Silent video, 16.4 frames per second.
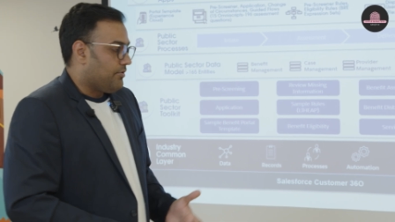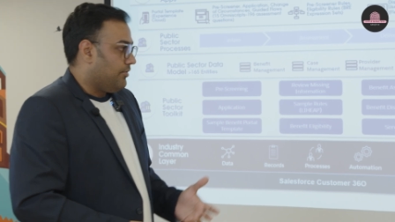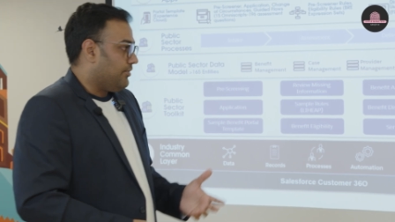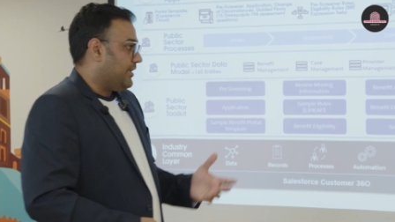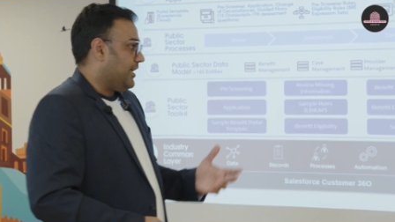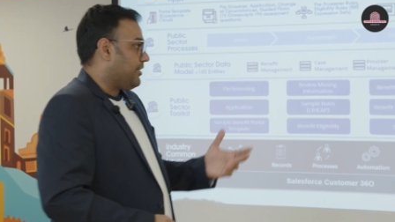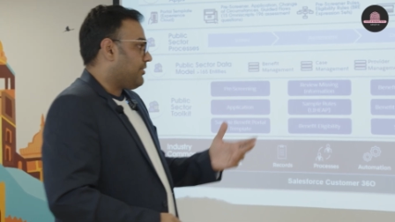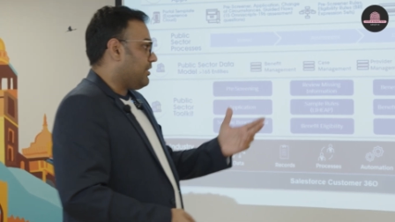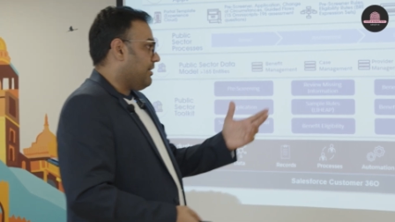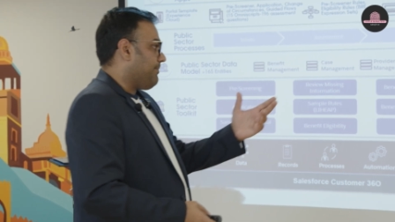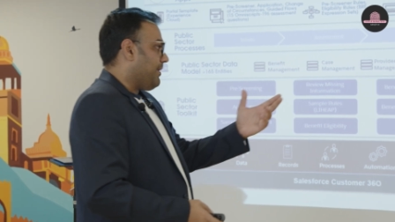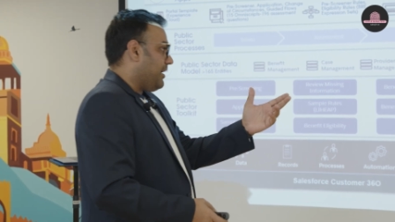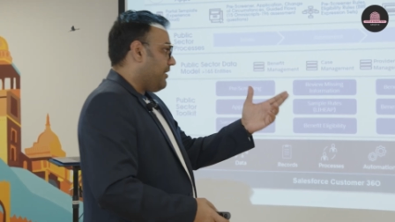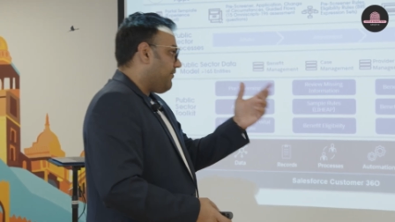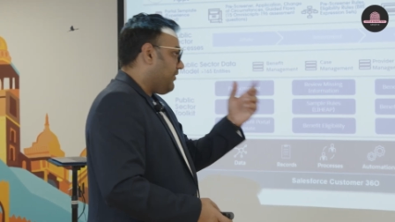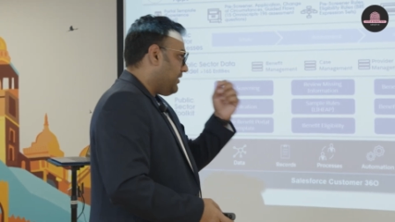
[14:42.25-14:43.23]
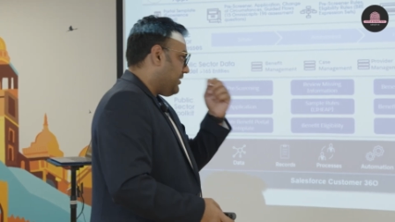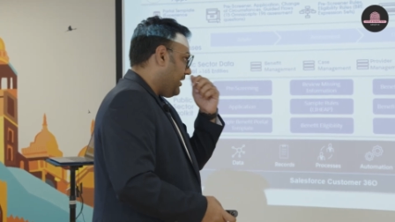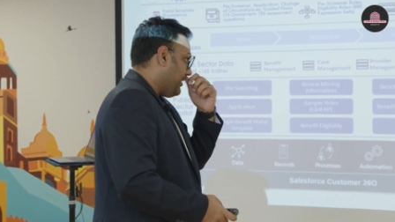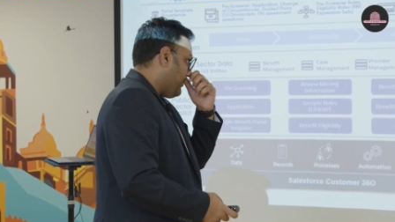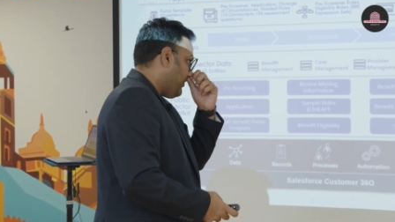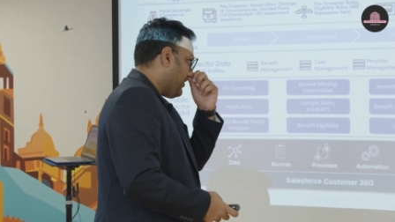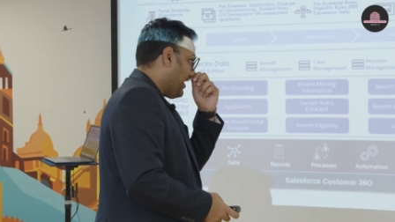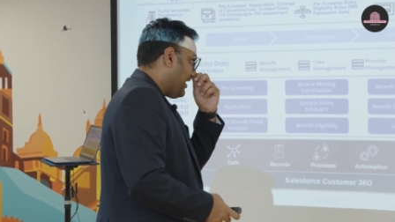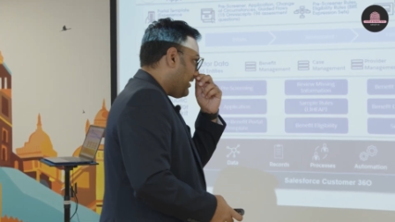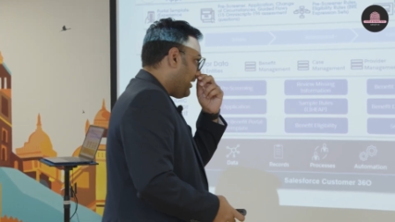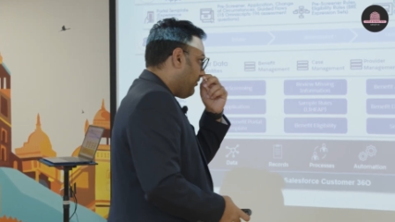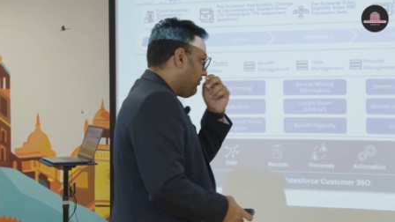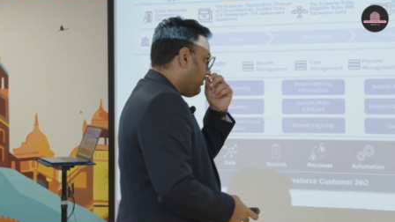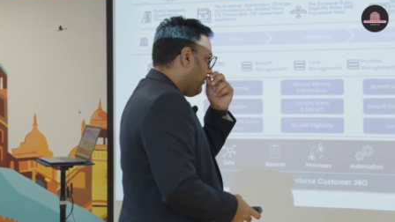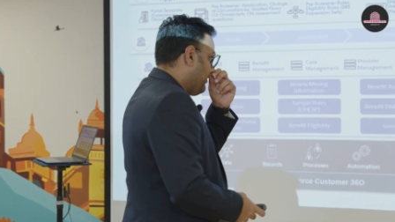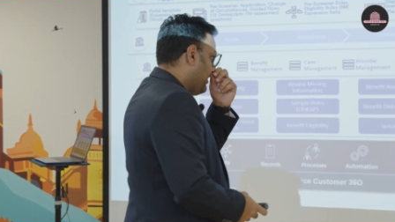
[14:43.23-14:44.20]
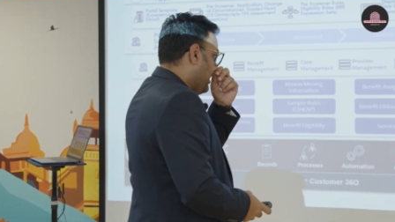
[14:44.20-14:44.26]
So that's the benefit that you get
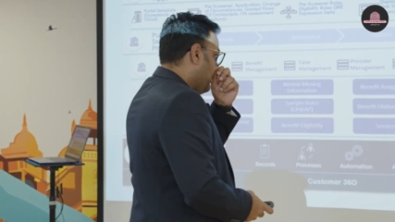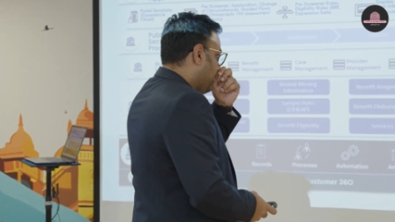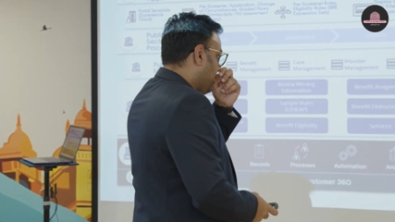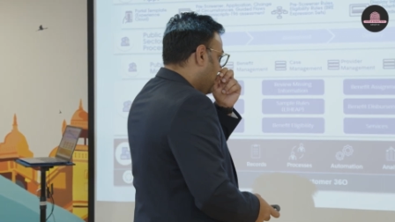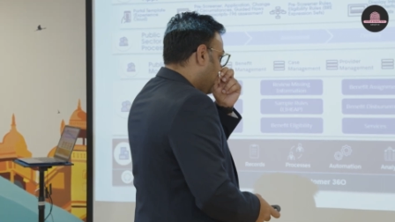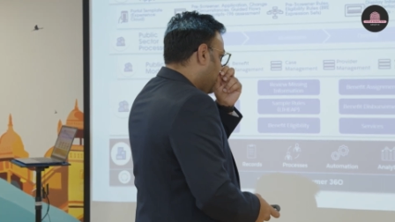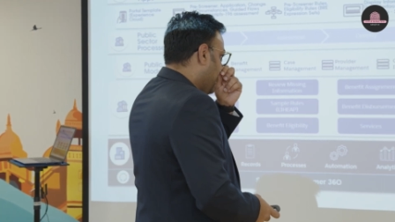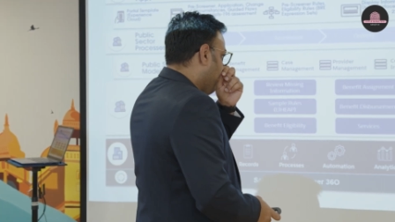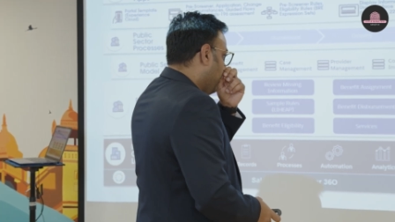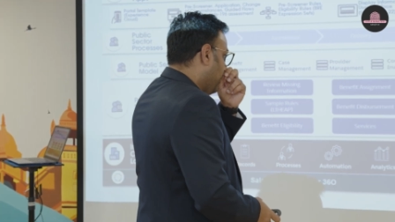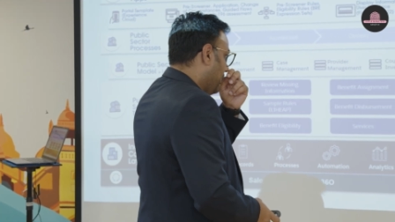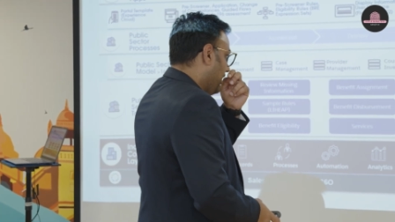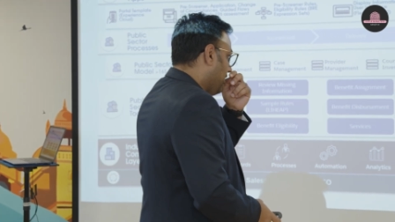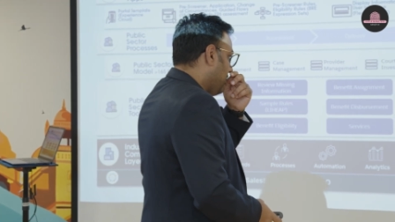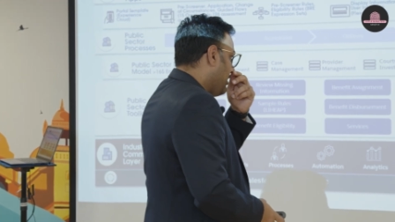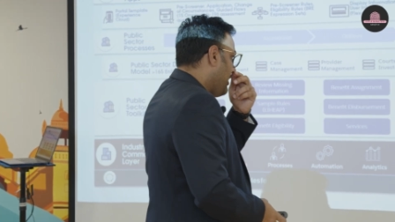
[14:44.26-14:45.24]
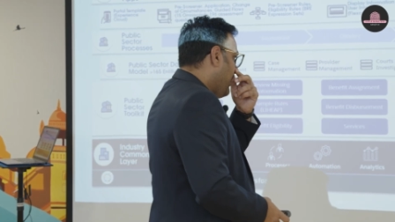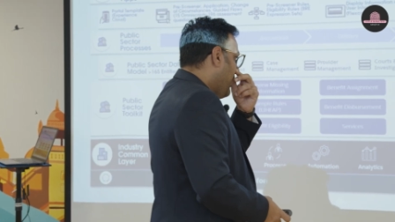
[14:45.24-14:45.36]
out of these data models.